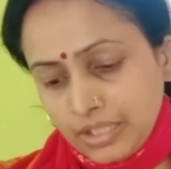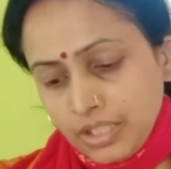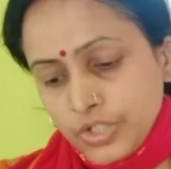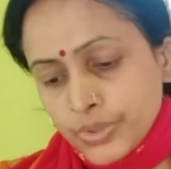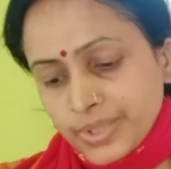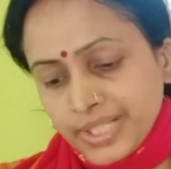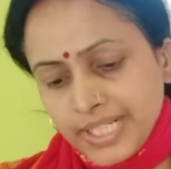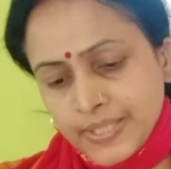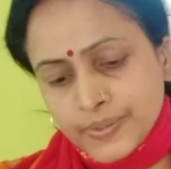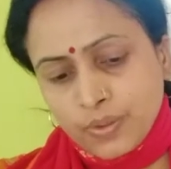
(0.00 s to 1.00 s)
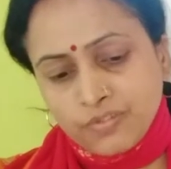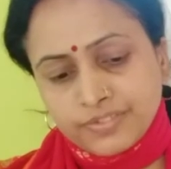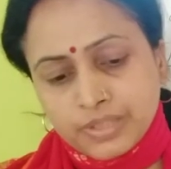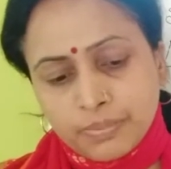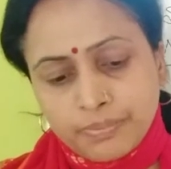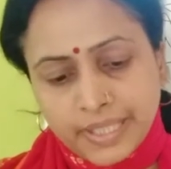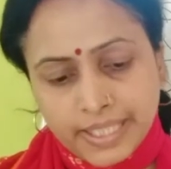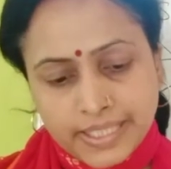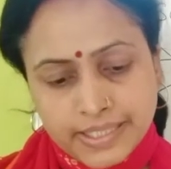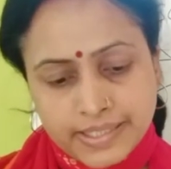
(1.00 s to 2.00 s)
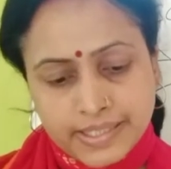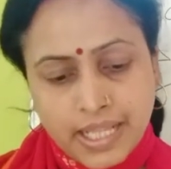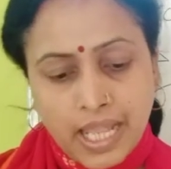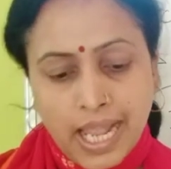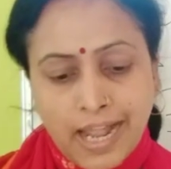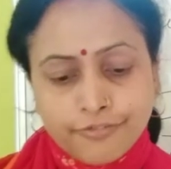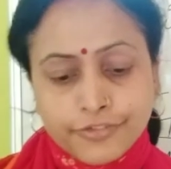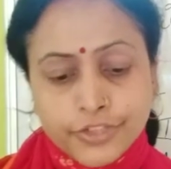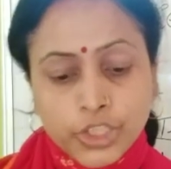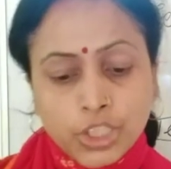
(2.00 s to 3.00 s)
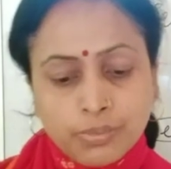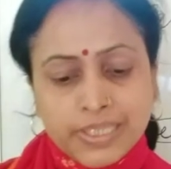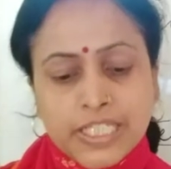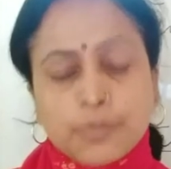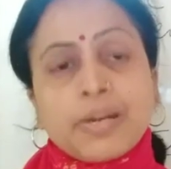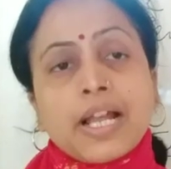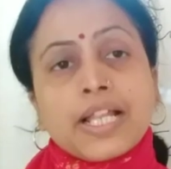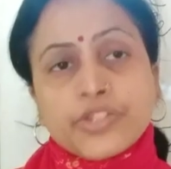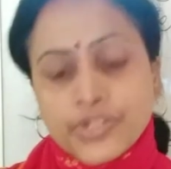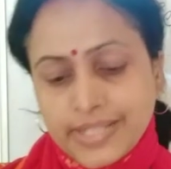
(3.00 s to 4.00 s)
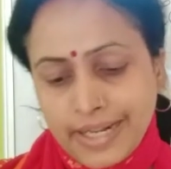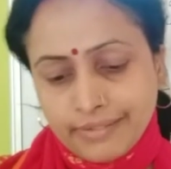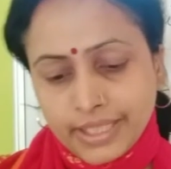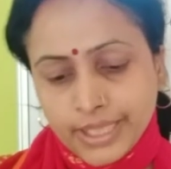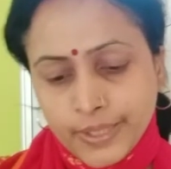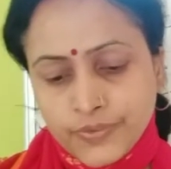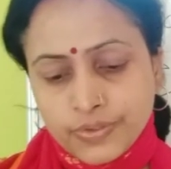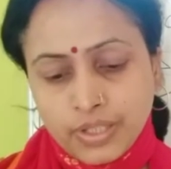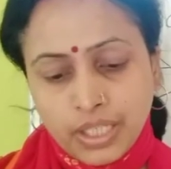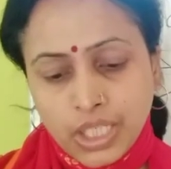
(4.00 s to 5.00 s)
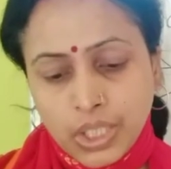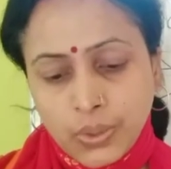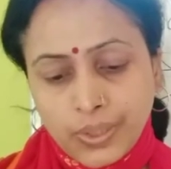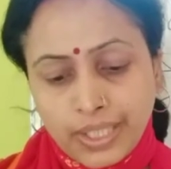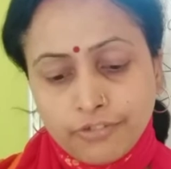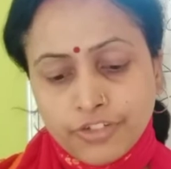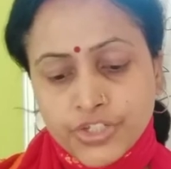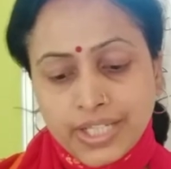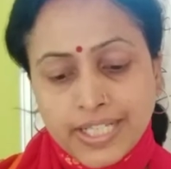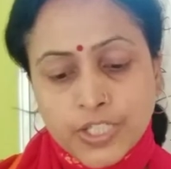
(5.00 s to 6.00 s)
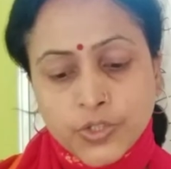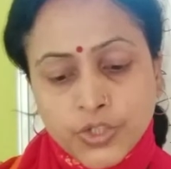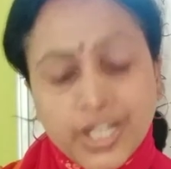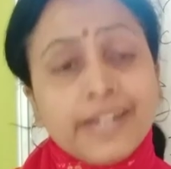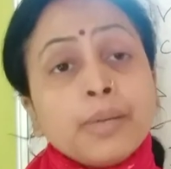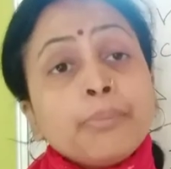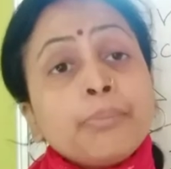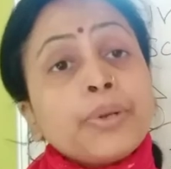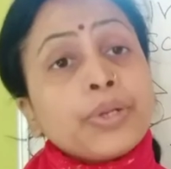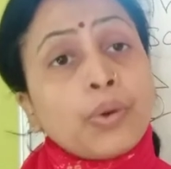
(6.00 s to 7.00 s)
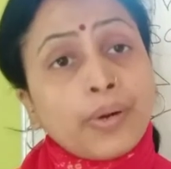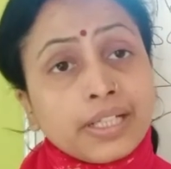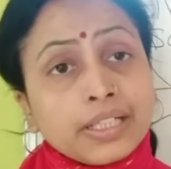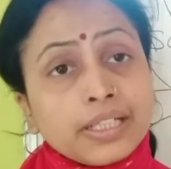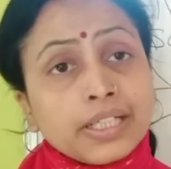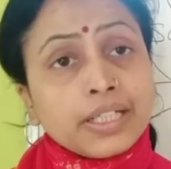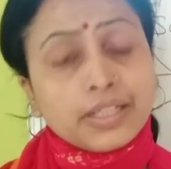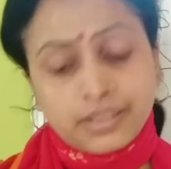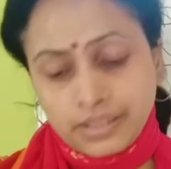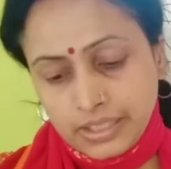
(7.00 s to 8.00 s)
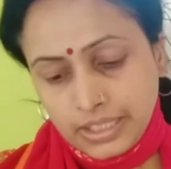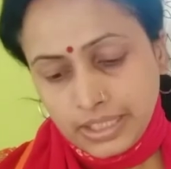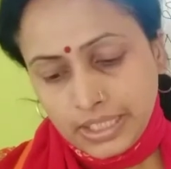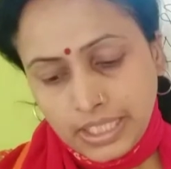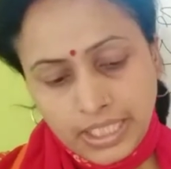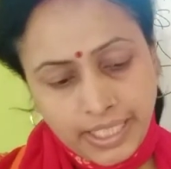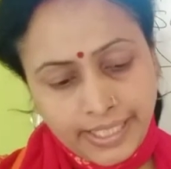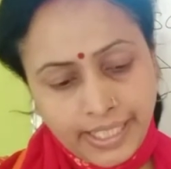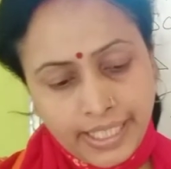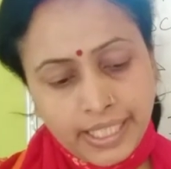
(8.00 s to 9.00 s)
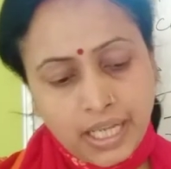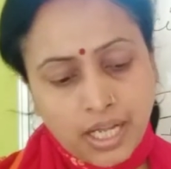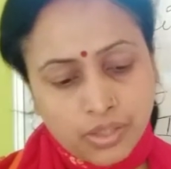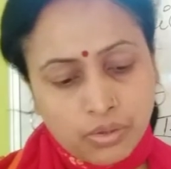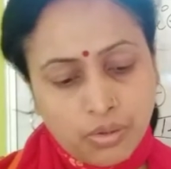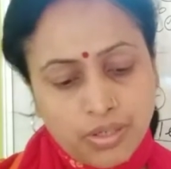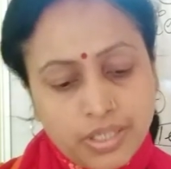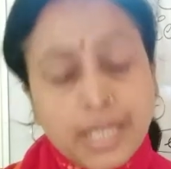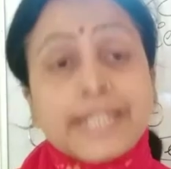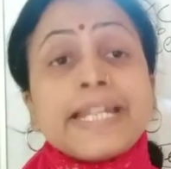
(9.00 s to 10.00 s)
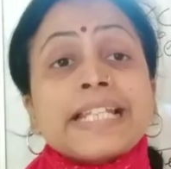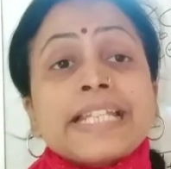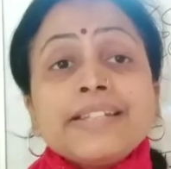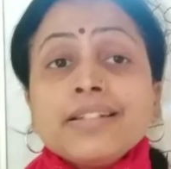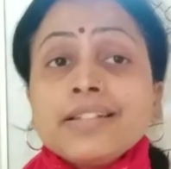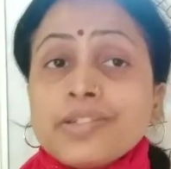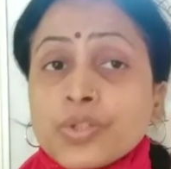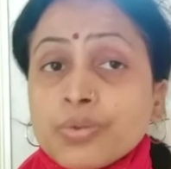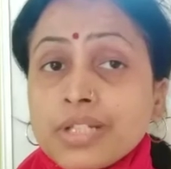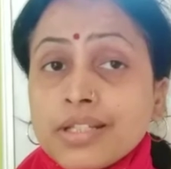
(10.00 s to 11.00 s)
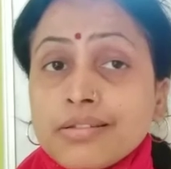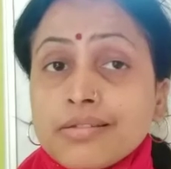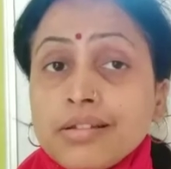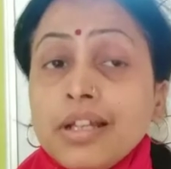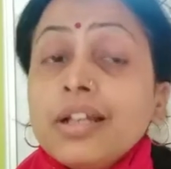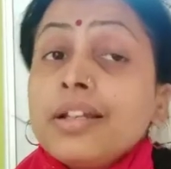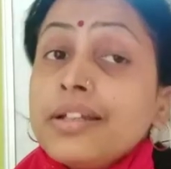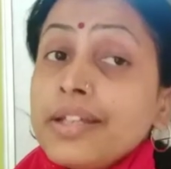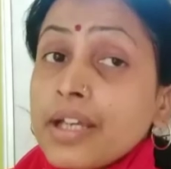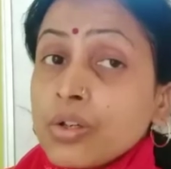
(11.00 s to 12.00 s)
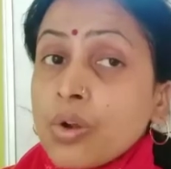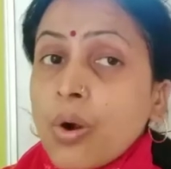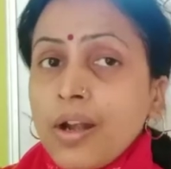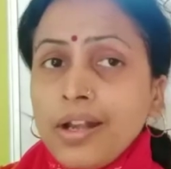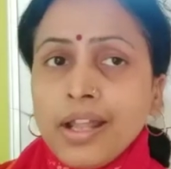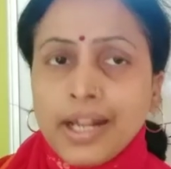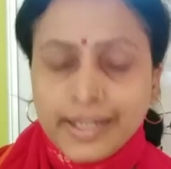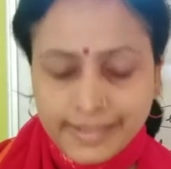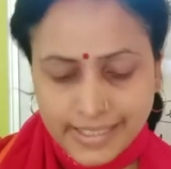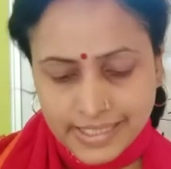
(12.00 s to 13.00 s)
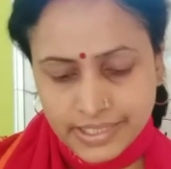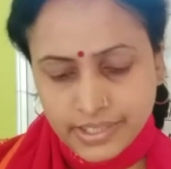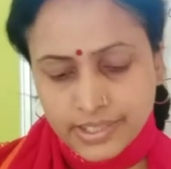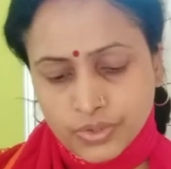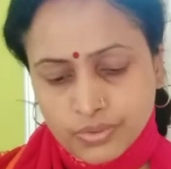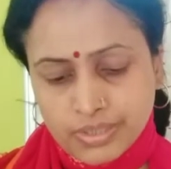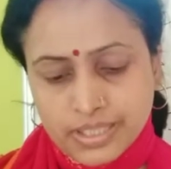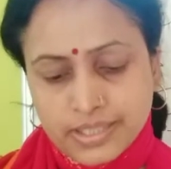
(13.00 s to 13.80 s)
Trees of the plains have numerous branches and leaves, okay, which they shed periodically. They are called deciduous trees. They are called deciduous trees.